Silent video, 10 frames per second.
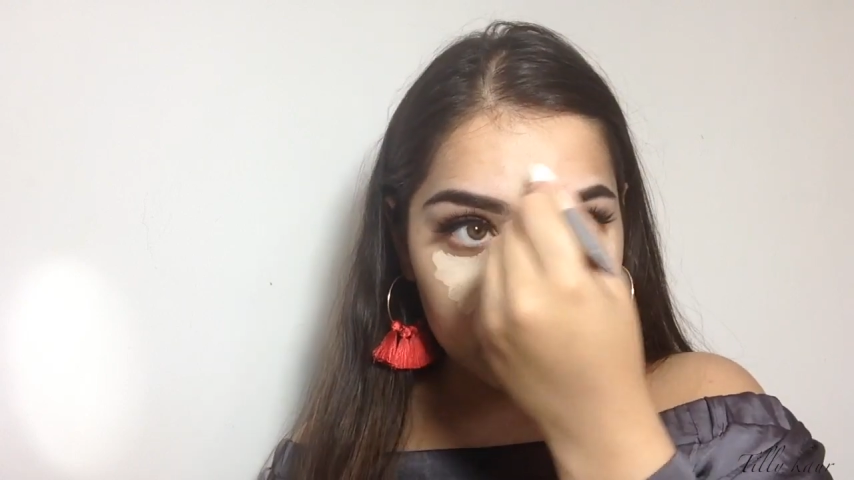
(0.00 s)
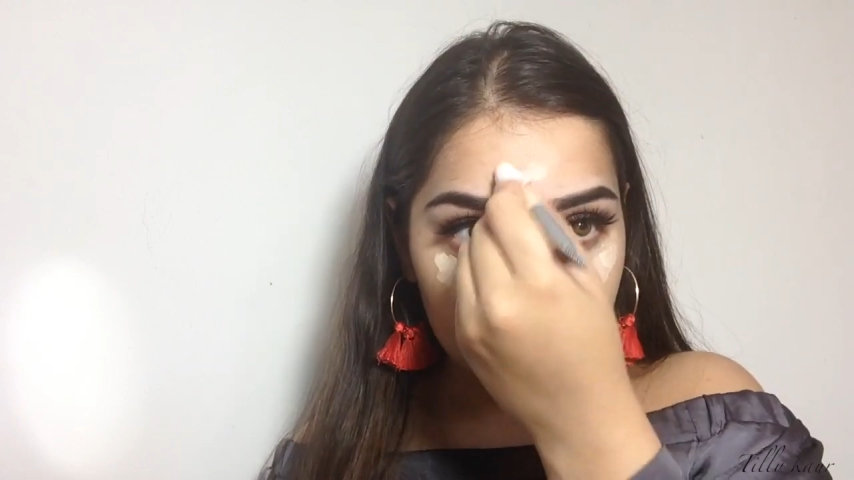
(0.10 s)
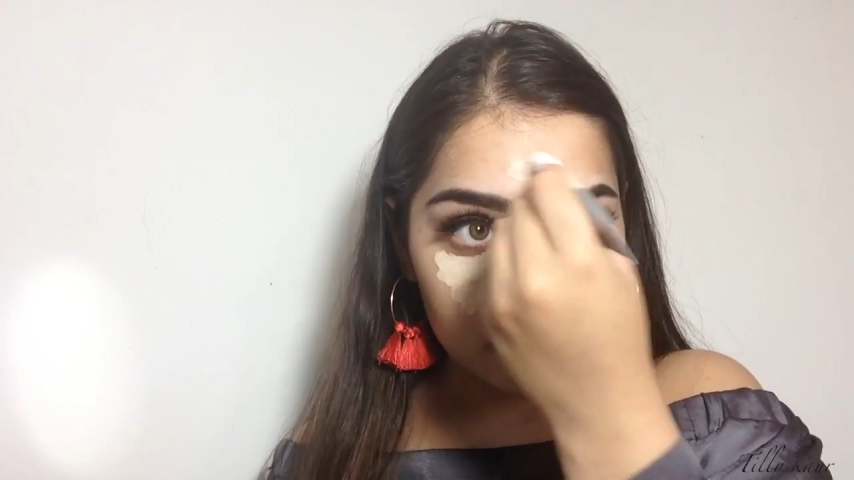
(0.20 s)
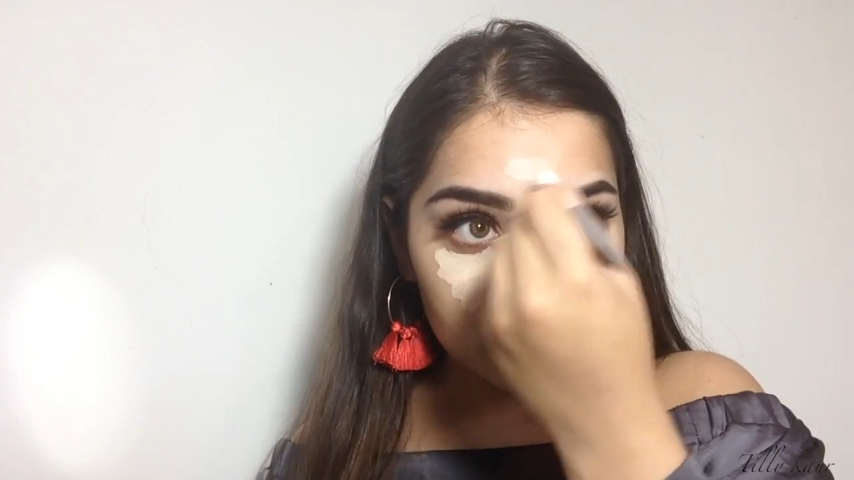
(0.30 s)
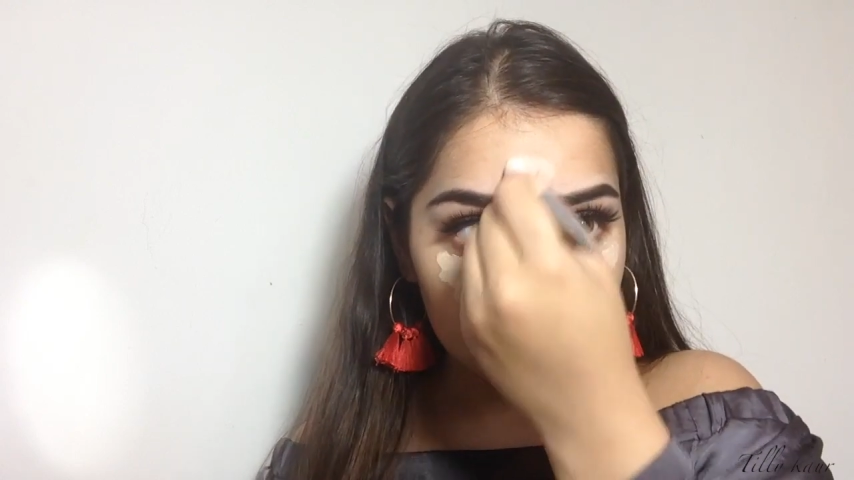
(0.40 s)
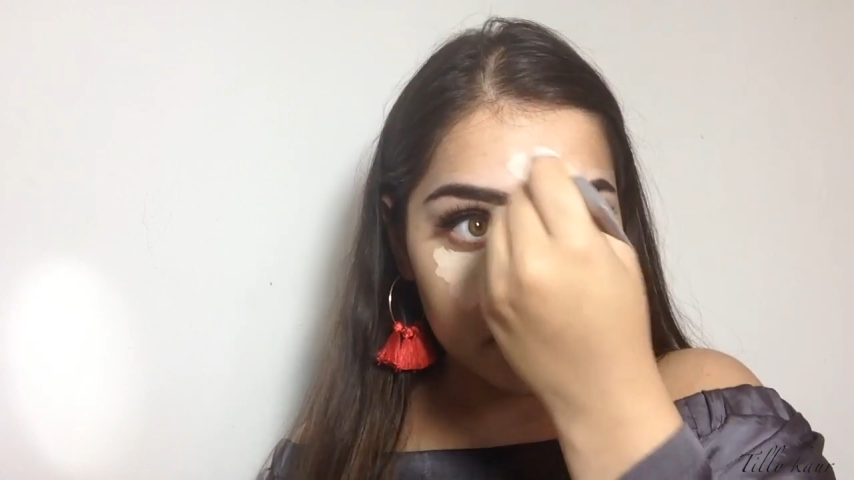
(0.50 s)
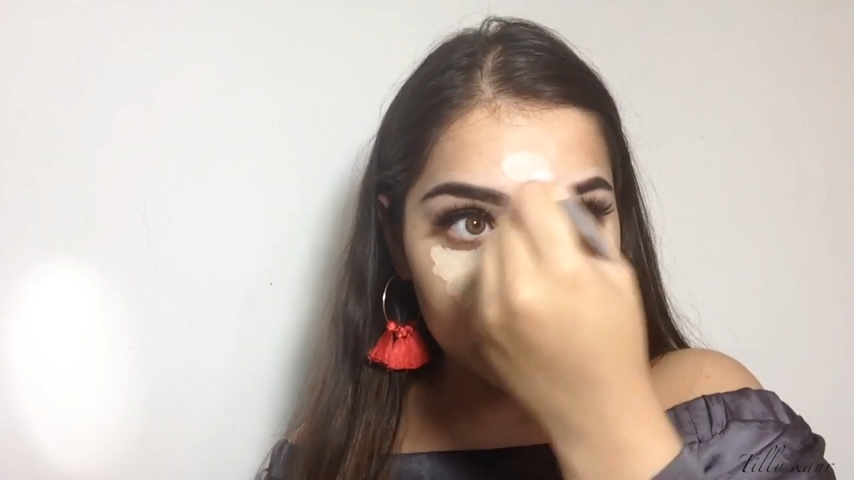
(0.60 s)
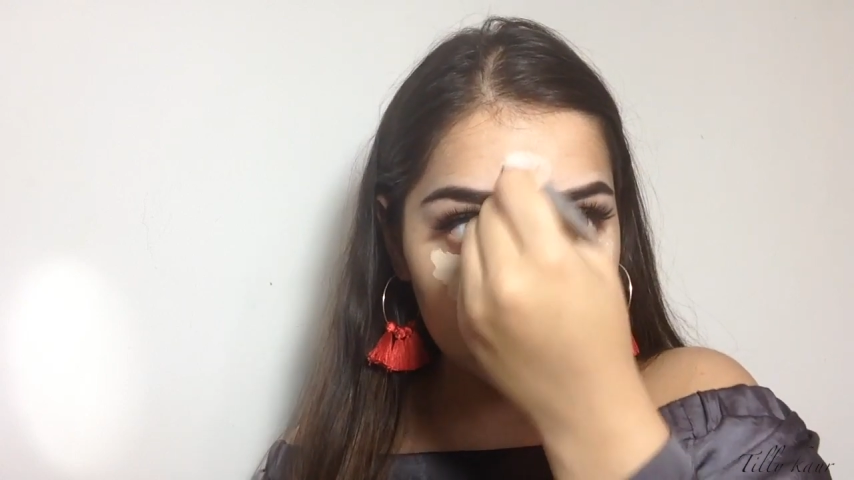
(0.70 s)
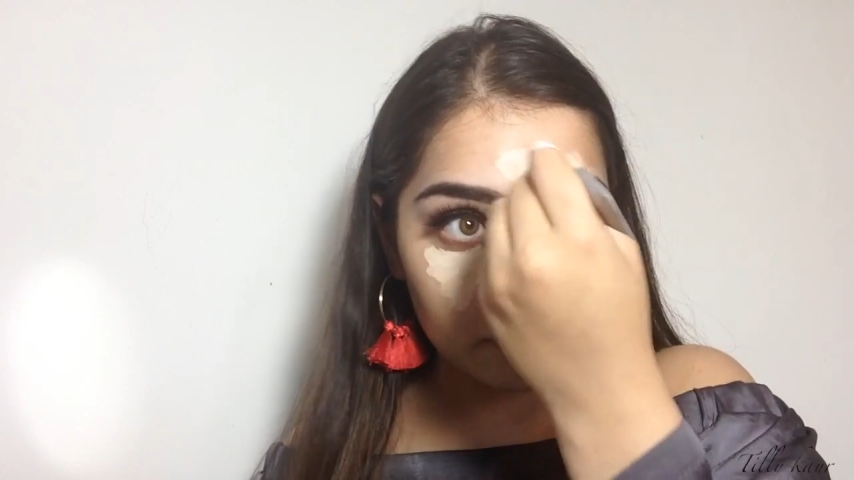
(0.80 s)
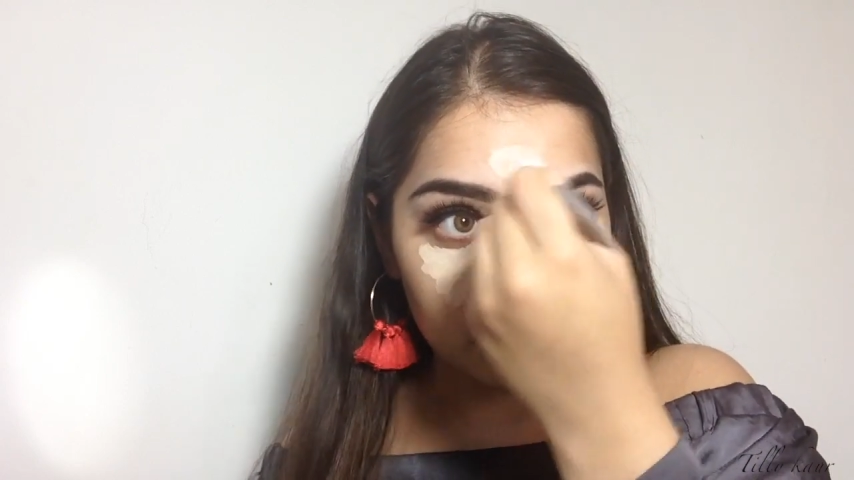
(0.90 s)
Put some
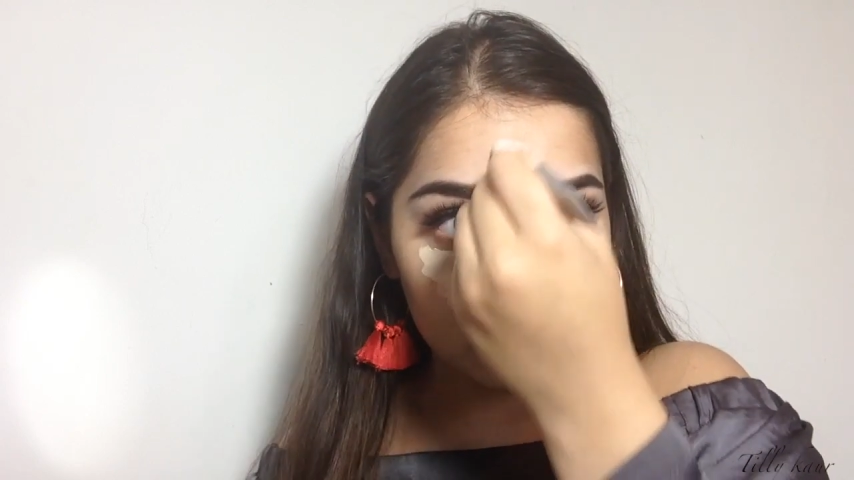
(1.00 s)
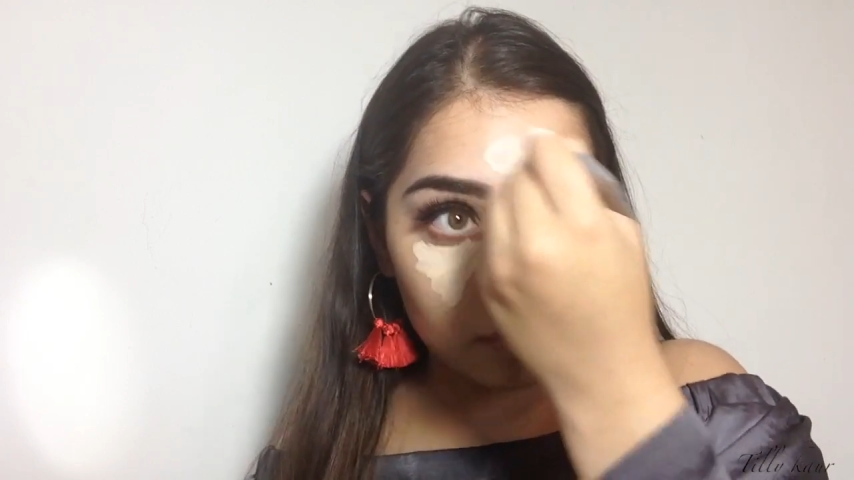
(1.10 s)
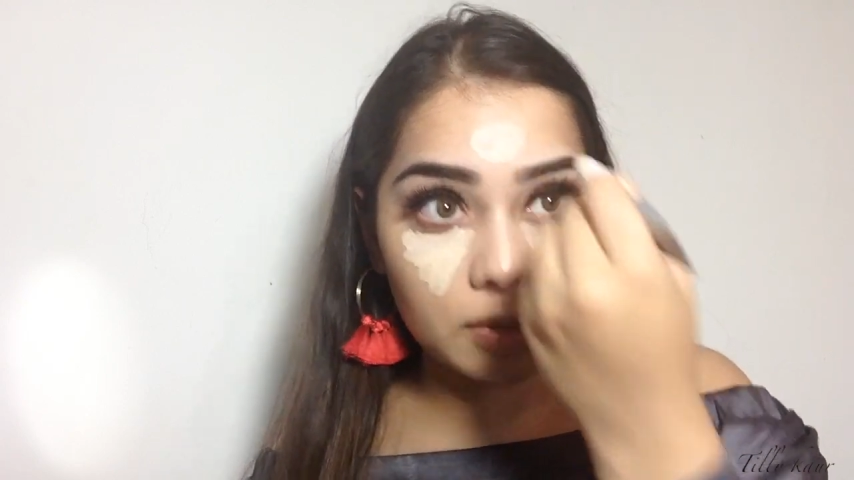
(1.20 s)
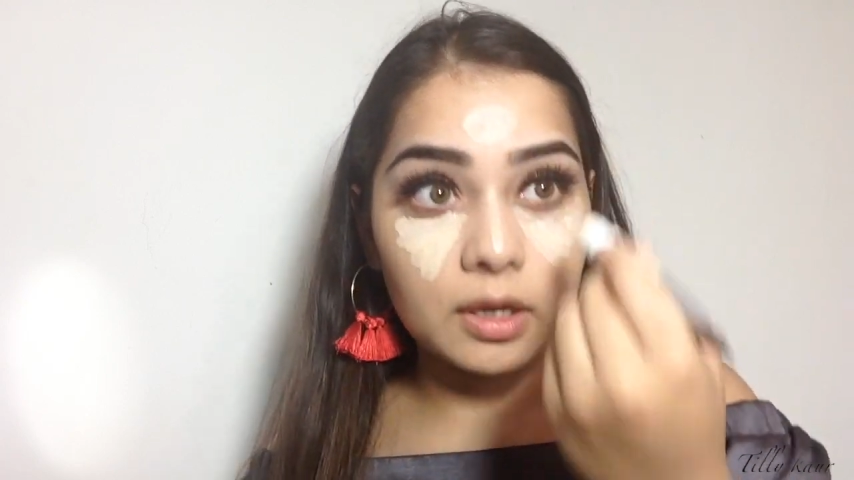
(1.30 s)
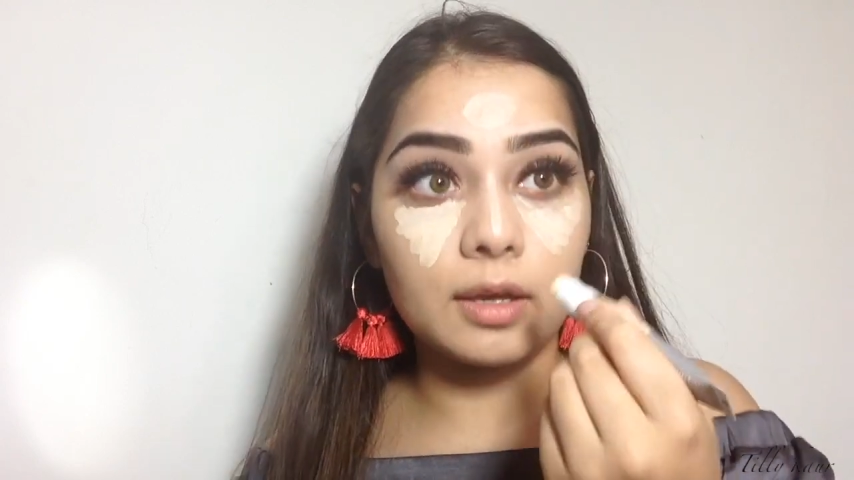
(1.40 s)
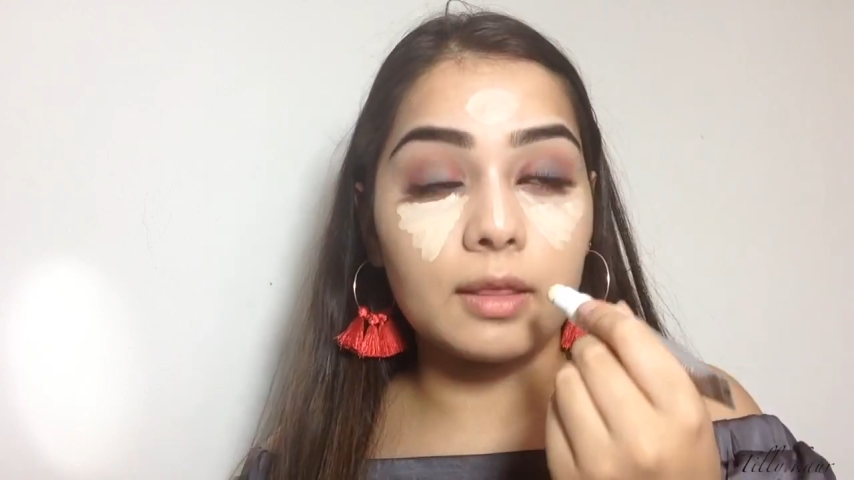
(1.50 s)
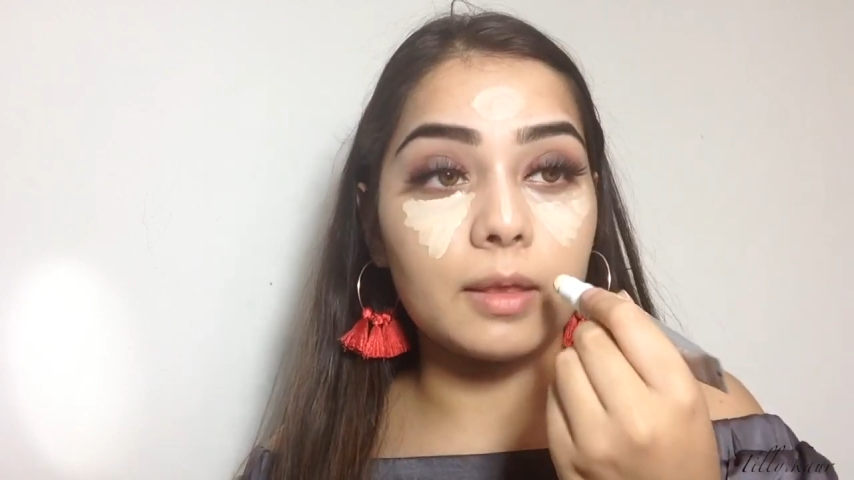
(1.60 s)
down my forehead,